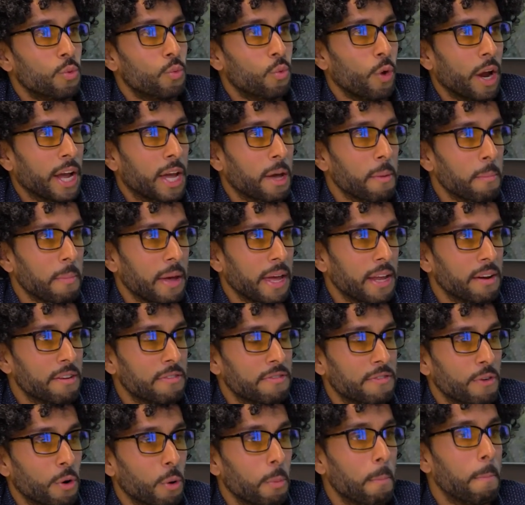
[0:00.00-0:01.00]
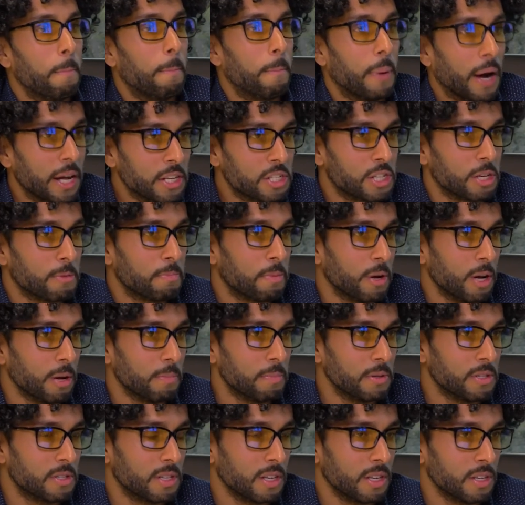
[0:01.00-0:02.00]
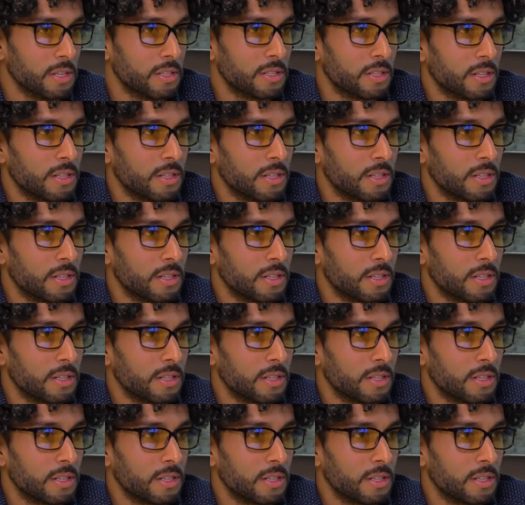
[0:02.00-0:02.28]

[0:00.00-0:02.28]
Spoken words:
recommend for budget purposes